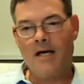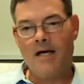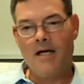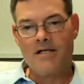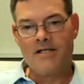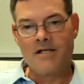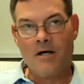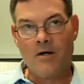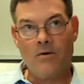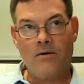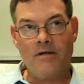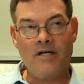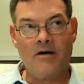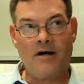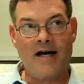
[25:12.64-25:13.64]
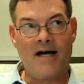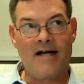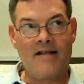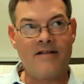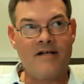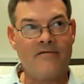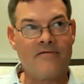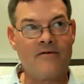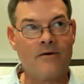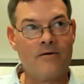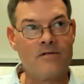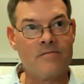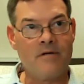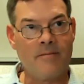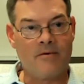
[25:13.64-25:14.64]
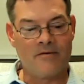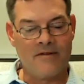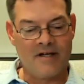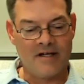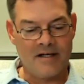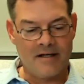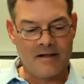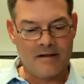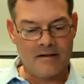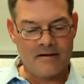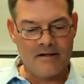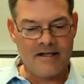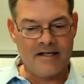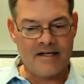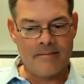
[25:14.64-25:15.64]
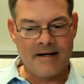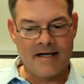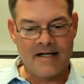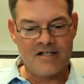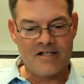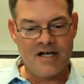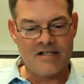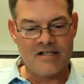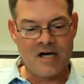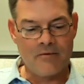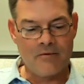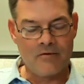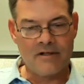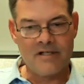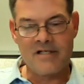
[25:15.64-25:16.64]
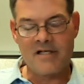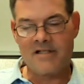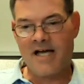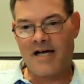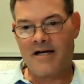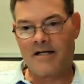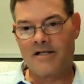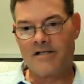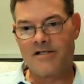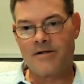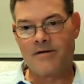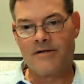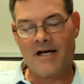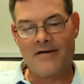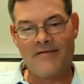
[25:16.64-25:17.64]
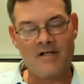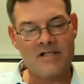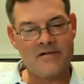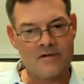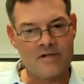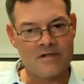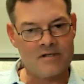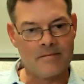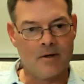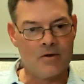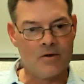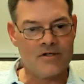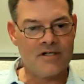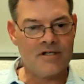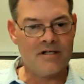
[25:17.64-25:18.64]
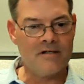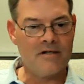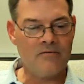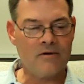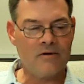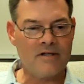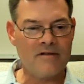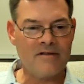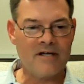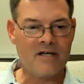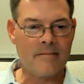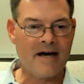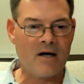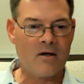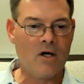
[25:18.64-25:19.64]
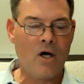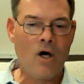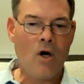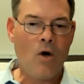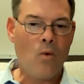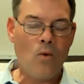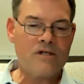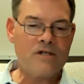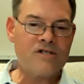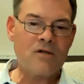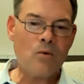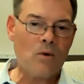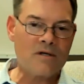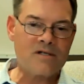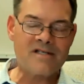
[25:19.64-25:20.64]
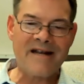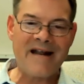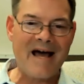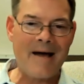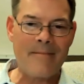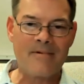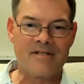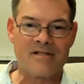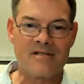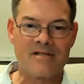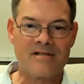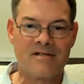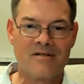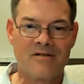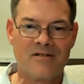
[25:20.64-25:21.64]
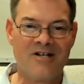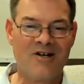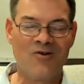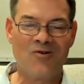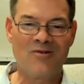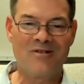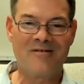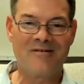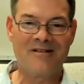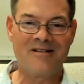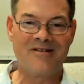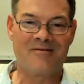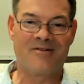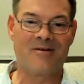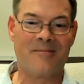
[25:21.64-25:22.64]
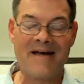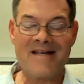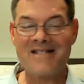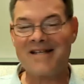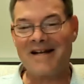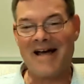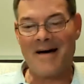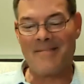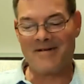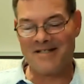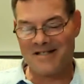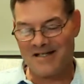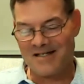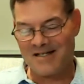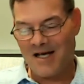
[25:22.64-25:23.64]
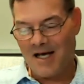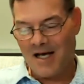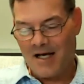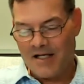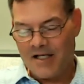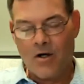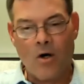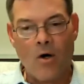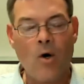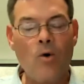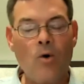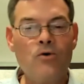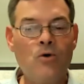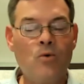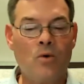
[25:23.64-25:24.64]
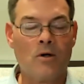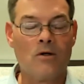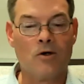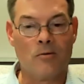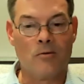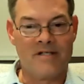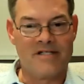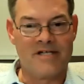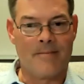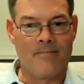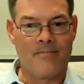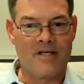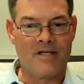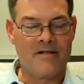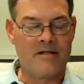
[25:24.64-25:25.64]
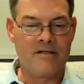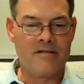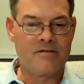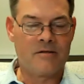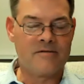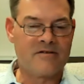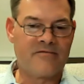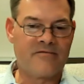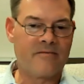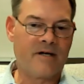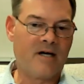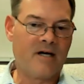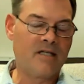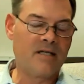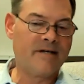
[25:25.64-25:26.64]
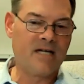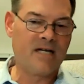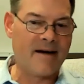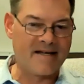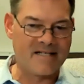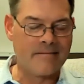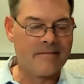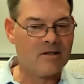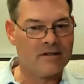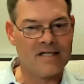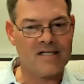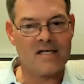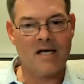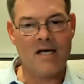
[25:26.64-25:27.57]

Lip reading: So, I think for those people thinking about a change, I would really sit down and consider the evidence versus emotion, and really think about what's the worst that happens. The best that happens is, a whole new world opens up in terms of unlimited possibilities.